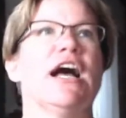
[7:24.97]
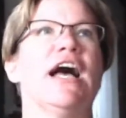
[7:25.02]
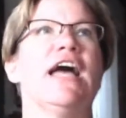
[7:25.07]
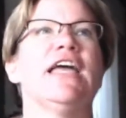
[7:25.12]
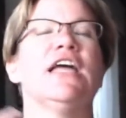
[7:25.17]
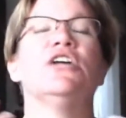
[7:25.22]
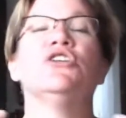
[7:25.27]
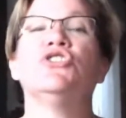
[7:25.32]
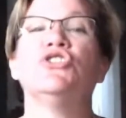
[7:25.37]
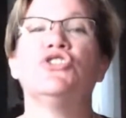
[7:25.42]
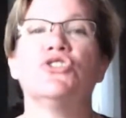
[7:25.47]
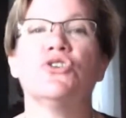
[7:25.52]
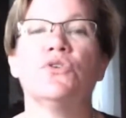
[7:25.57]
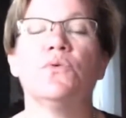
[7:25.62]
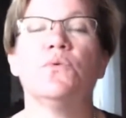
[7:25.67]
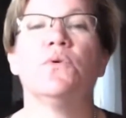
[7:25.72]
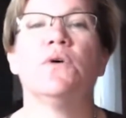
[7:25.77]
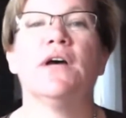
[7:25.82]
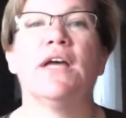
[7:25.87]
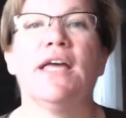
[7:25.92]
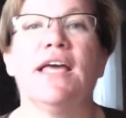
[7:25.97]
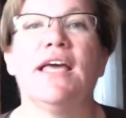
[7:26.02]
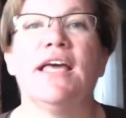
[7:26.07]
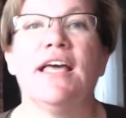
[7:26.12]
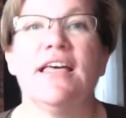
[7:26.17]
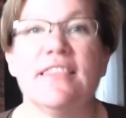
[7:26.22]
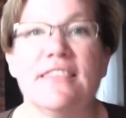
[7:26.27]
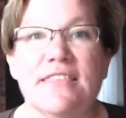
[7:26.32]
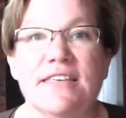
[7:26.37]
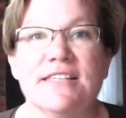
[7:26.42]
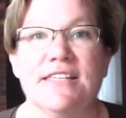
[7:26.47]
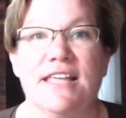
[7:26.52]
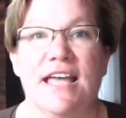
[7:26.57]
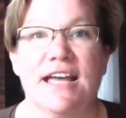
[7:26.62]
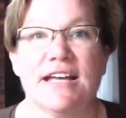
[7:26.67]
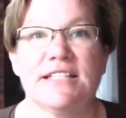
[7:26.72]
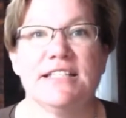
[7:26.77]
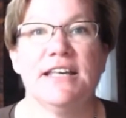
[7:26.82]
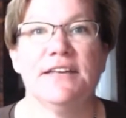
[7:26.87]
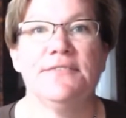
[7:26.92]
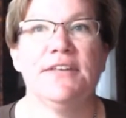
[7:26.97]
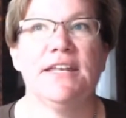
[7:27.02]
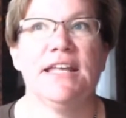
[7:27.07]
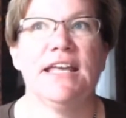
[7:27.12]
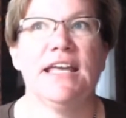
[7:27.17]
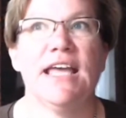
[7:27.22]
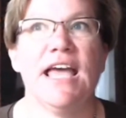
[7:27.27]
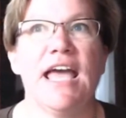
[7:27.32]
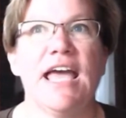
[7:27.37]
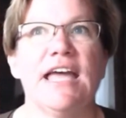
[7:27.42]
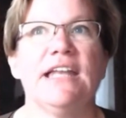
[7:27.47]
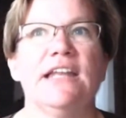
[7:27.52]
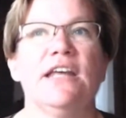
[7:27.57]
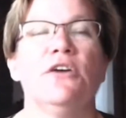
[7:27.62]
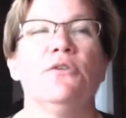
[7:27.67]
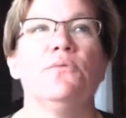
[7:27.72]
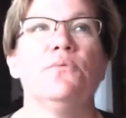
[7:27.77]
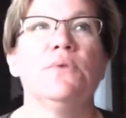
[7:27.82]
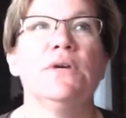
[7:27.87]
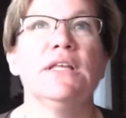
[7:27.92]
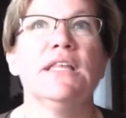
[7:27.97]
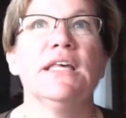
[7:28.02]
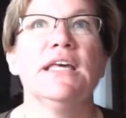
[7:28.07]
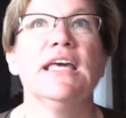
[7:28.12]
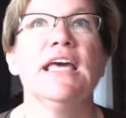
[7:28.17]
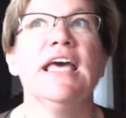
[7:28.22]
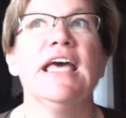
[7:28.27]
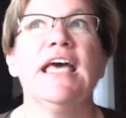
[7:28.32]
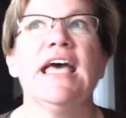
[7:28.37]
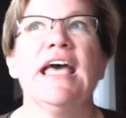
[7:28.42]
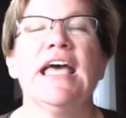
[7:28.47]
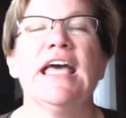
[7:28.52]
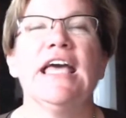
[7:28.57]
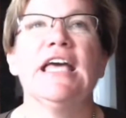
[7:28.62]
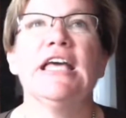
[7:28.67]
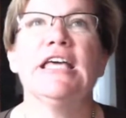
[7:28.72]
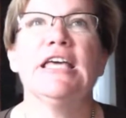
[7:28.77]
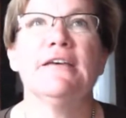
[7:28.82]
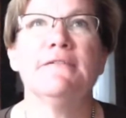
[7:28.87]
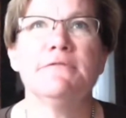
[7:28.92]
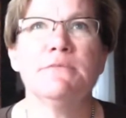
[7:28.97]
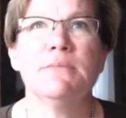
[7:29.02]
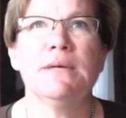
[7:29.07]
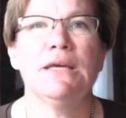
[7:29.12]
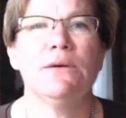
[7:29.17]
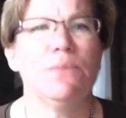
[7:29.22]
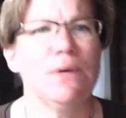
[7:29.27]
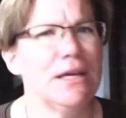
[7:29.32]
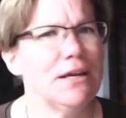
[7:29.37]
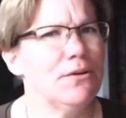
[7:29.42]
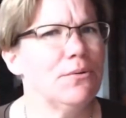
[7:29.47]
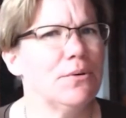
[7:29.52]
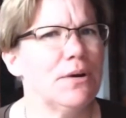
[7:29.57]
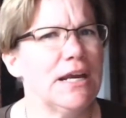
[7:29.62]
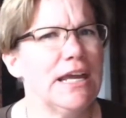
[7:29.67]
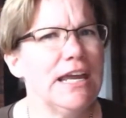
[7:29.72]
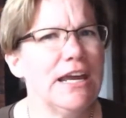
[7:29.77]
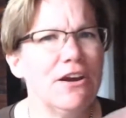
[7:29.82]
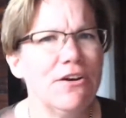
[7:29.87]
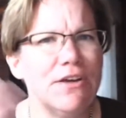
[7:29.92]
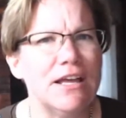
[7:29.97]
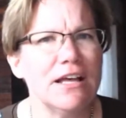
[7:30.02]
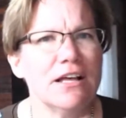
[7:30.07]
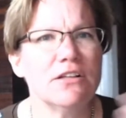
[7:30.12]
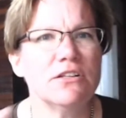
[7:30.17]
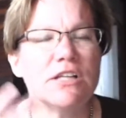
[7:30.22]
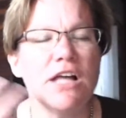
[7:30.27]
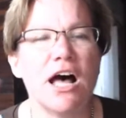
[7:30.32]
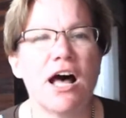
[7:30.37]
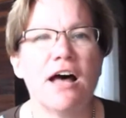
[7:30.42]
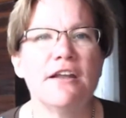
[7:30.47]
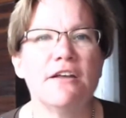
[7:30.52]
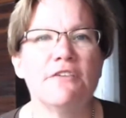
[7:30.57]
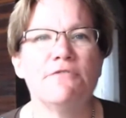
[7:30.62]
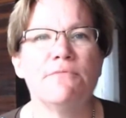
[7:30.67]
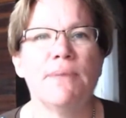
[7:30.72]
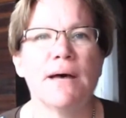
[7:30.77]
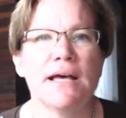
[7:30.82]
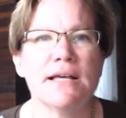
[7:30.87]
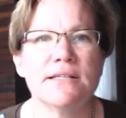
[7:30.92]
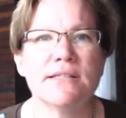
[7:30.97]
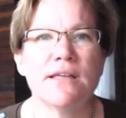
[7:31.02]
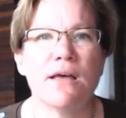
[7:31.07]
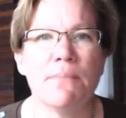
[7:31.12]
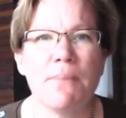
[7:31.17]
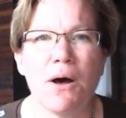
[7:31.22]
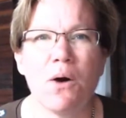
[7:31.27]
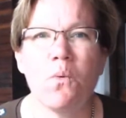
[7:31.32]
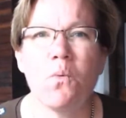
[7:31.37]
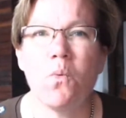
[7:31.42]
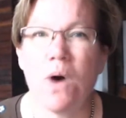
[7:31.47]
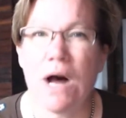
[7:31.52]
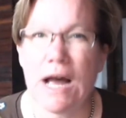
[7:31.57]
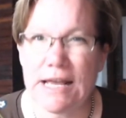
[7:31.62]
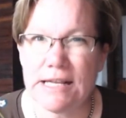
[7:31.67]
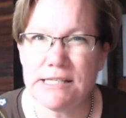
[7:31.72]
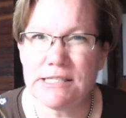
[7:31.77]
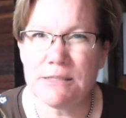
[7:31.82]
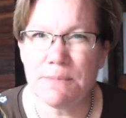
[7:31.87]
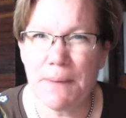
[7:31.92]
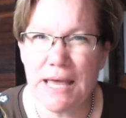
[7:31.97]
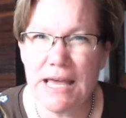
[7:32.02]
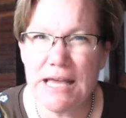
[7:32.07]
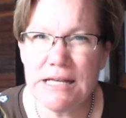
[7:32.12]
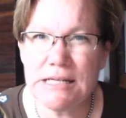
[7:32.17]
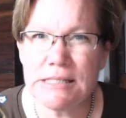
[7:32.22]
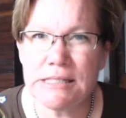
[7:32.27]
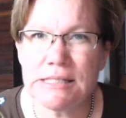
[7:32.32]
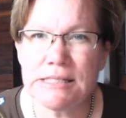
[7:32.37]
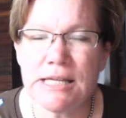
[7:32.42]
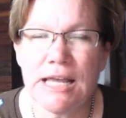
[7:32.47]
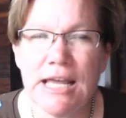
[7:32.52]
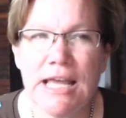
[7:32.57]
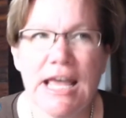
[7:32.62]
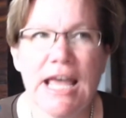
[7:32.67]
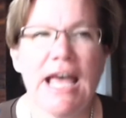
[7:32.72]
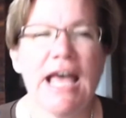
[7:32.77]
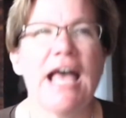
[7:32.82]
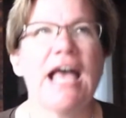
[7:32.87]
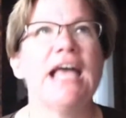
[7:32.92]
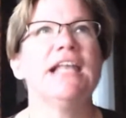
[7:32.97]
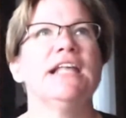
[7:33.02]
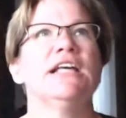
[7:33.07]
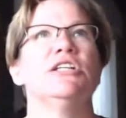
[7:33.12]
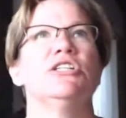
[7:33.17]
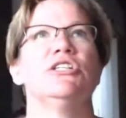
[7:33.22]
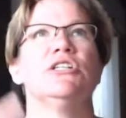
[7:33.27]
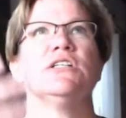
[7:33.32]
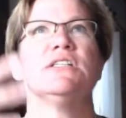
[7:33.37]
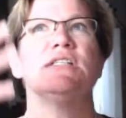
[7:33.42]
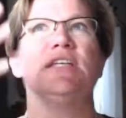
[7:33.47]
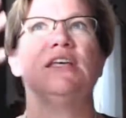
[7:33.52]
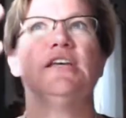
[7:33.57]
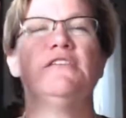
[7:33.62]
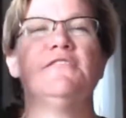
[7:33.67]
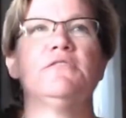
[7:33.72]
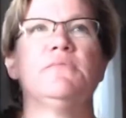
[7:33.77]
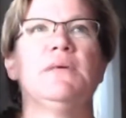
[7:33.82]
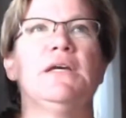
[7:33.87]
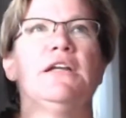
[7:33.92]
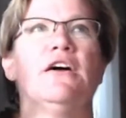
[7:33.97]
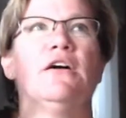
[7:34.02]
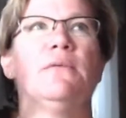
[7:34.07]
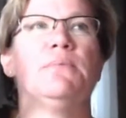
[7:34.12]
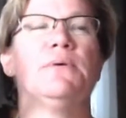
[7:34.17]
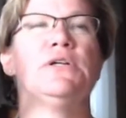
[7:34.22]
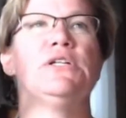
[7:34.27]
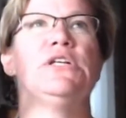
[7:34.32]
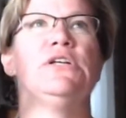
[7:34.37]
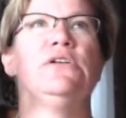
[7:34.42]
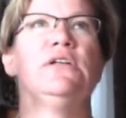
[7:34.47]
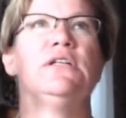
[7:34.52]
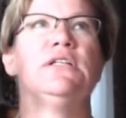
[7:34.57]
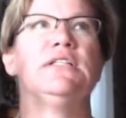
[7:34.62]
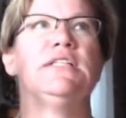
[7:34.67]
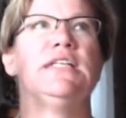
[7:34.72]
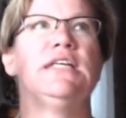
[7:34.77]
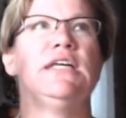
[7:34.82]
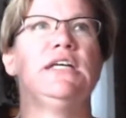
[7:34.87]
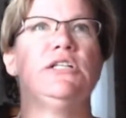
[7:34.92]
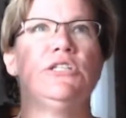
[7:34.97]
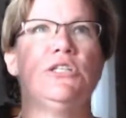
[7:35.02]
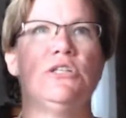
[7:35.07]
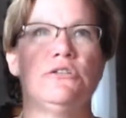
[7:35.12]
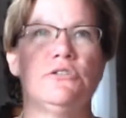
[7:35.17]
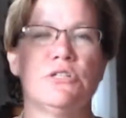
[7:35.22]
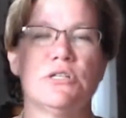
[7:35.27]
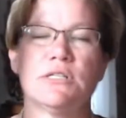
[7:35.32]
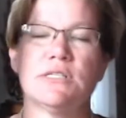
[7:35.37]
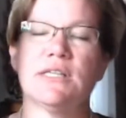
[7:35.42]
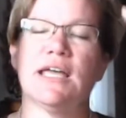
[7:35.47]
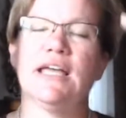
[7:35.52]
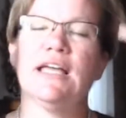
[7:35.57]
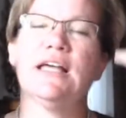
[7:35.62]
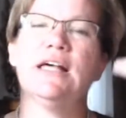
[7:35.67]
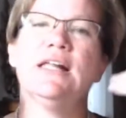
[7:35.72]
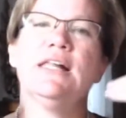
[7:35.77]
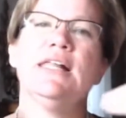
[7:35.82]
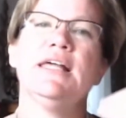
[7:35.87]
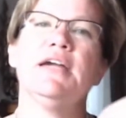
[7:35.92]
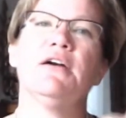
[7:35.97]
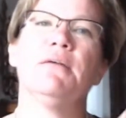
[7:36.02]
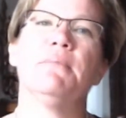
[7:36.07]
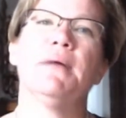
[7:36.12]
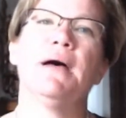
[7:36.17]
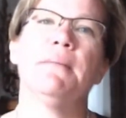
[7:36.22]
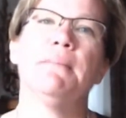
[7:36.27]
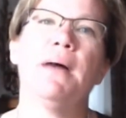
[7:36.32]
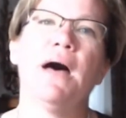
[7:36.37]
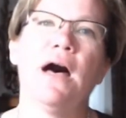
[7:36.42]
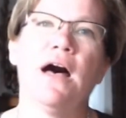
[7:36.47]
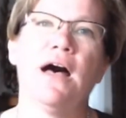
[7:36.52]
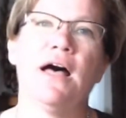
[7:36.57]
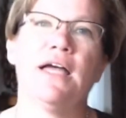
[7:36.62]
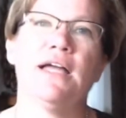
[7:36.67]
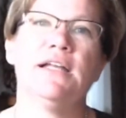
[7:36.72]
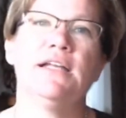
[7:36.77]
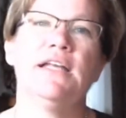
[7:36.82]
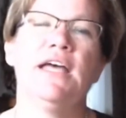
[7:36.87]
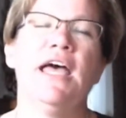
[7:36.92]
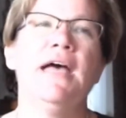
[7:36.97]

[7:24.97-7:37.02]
I enjoy this activity, and it gives me, we're hearing a lot of buzz about white space, and it just gives me an opportunity to just like clear my mind.